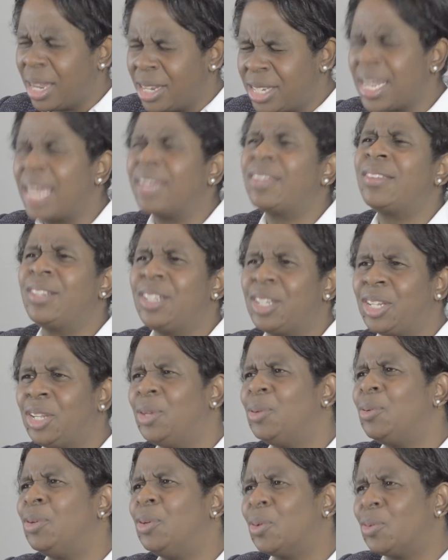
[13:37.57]
testing
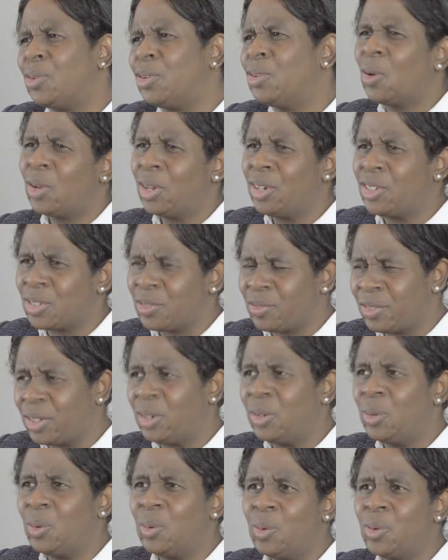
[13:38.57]
you, your knowledge of the
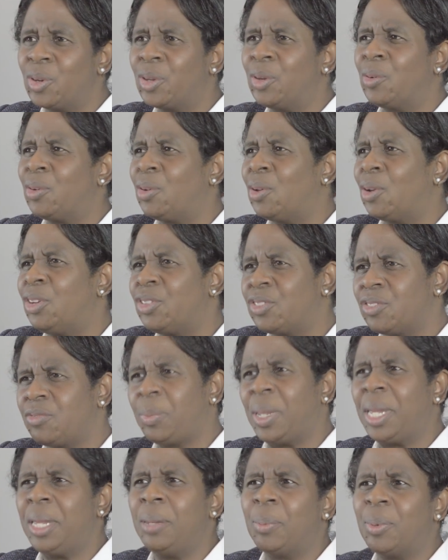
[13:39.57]
law, your knowledge of
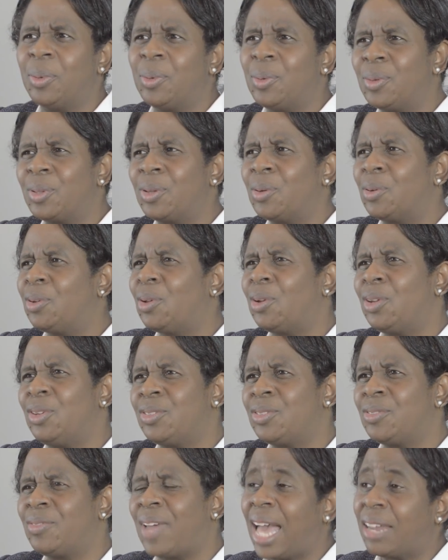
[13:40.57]
people, your
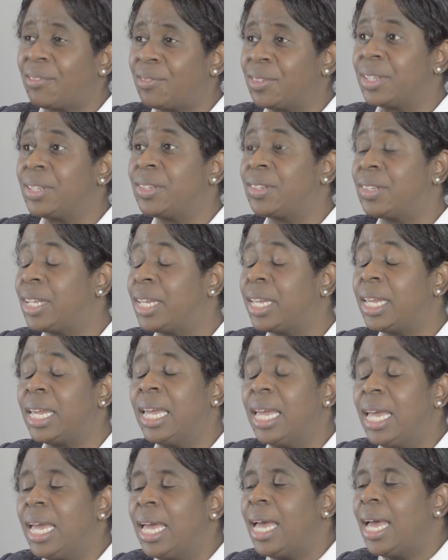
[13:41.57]
knowledge of advocacy.
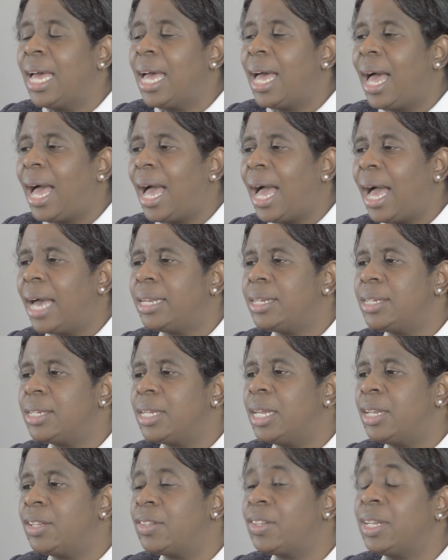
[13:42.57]
And
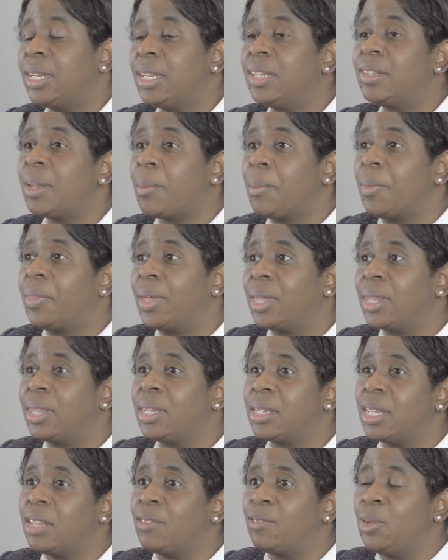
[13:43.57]
it's certainly something
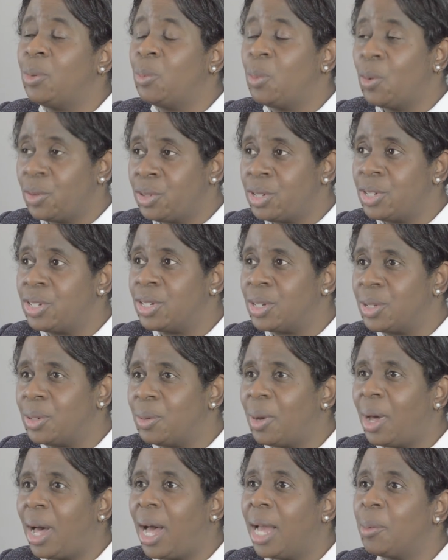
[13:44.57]
that if you want to
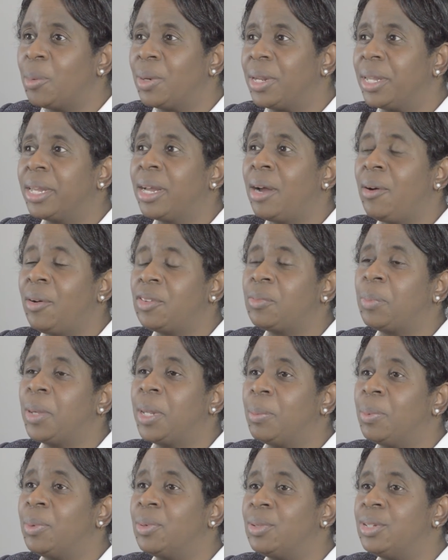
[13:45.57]
do, I would encourage
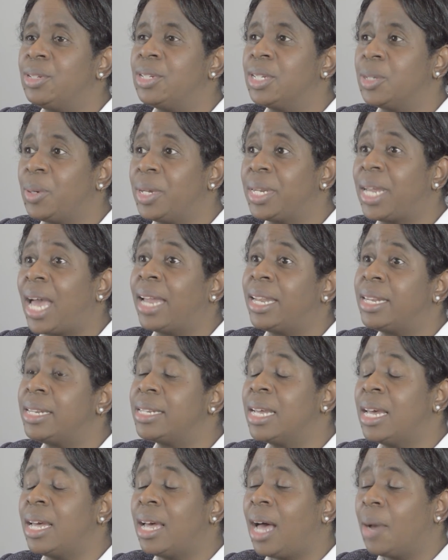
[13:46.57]
people to do it,
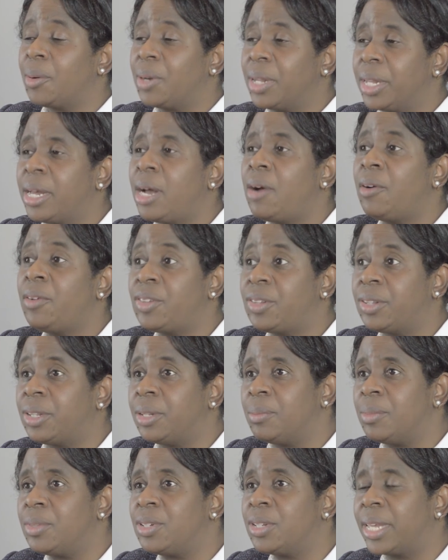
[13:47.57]
and I would encourage
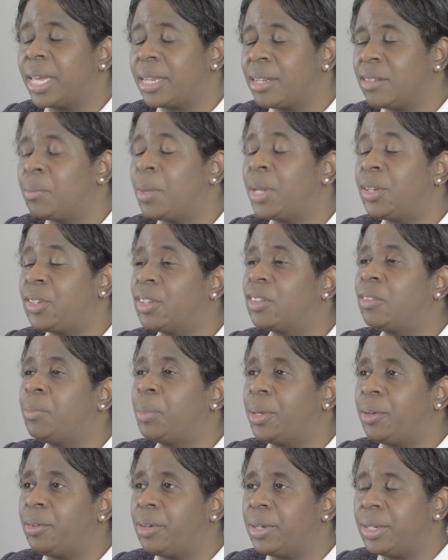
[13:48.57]
them to get as much
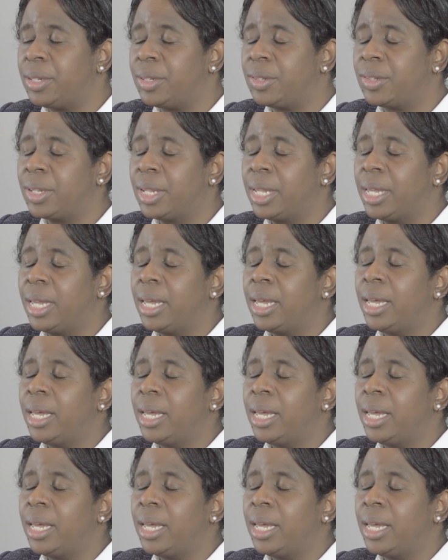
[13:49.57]
experience